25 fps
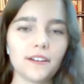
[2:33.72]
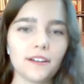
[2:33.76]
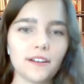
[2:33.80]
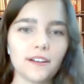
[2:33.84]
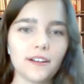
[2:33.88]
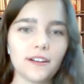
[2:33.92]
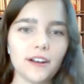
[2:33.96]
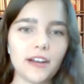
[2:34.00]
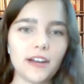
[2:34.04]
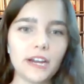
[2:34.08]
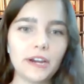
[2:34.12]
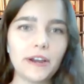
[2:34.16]

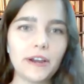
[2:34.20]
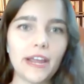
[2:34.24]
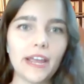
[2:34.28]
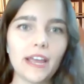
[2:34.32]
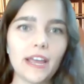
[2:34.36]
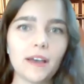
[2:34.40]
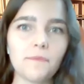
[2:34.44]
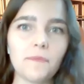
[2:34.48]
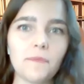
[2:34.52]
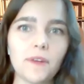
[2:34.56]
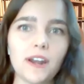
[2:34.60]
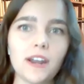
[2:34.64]
All right,
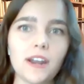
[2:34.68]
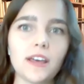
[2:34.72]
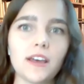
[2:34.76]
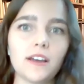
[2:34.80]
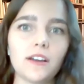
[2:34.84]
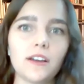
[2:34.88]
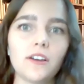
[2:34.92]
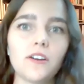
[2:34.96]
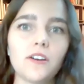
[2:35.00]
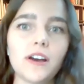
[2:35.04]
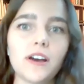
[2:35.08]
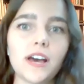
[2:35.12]
I'm
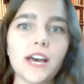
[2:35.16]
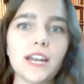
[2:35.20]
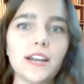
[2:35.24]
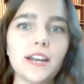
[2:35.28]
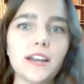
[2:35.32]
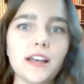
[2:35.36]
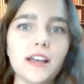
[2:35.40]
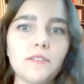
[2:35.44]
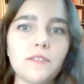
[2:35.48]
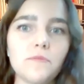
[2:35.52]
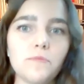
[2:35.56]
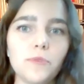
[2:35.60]
gonna go ahead
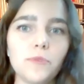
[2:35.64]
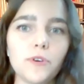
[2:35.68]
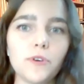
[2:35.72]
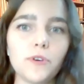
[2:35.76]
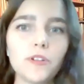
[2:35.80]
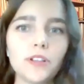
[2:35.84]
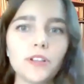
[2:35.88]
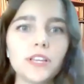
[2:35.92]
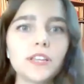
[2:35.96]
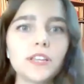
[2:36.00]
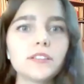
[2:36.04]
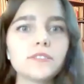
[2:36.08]
and end
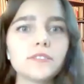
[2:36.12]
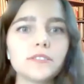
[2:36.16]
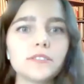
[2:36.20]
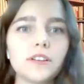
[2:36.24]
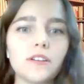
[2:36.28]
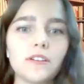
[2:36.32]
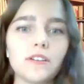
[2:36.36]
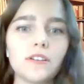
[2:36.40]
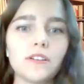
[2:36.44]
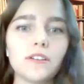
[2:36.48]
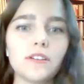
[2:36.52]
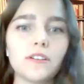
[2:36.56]
polling.
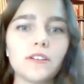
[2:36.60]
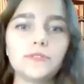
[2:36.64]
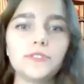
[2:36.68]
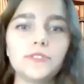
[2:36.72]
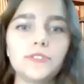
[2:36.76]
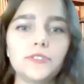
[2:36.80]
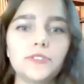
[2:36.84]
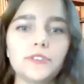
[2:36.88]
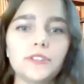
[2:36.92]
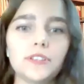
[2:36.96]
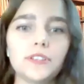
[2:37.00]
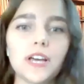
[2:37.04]
So do
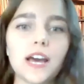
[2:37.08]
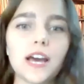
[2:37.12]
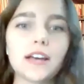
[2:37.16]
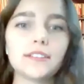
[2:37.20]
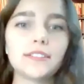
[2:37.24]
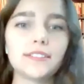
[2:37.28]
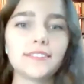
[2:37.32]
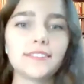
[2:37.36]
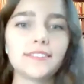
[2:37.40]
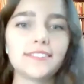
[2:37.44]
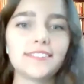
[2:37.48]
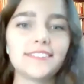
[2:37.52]
your last
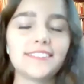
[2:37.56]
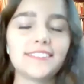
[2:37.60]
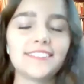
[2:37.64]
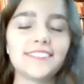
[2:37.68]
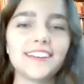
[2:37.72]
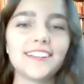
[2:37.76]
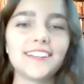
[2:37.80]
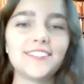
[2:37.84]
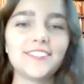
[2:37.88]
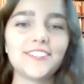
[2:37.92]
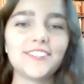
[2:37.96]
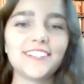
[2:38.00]

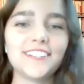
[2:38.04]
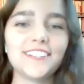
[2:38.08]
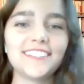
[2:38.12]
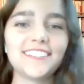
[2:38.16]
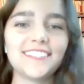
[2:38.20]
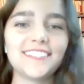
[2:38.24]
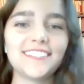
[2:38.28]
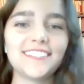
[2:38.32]
entries.